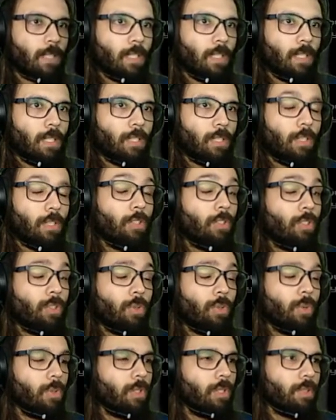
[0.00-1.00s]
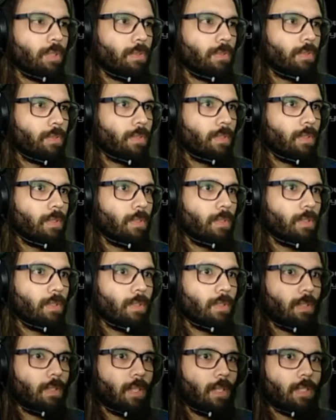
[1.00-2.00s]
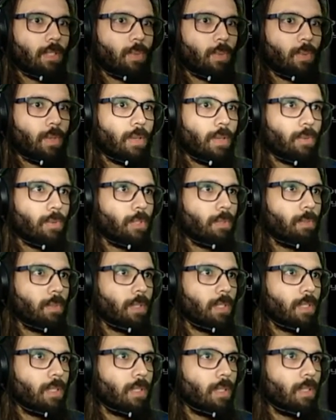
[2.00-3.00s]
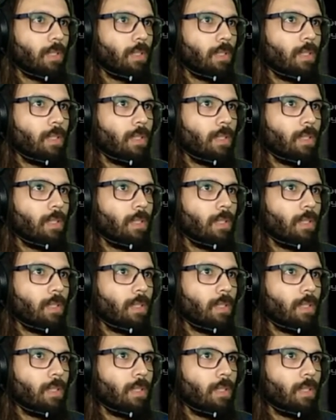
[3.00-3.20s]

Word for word: It's not intuitive. That's the word I was missing.